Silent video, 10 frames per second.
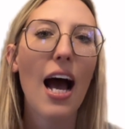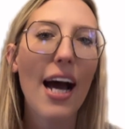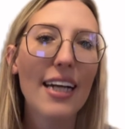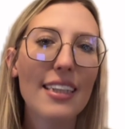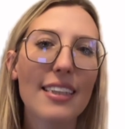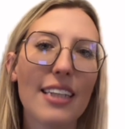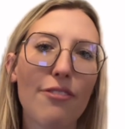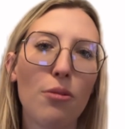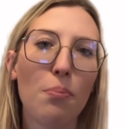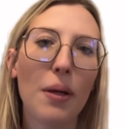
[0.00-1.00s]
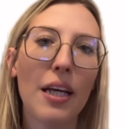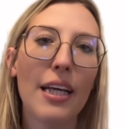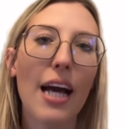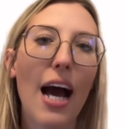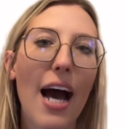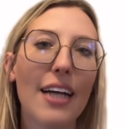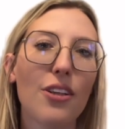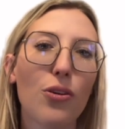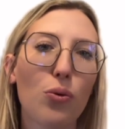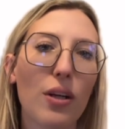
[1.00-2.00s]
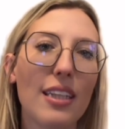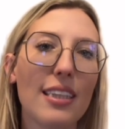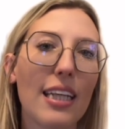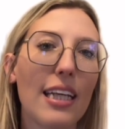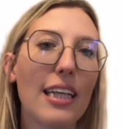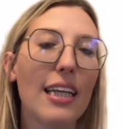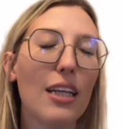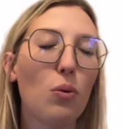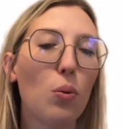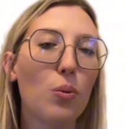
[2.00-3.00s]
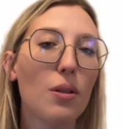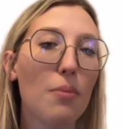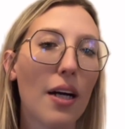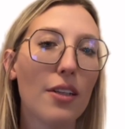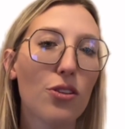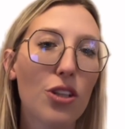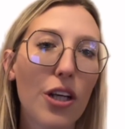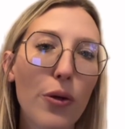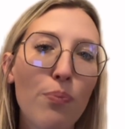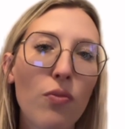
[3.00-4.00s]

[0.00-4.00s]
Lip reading: add 7b, add 3c equals minus 2.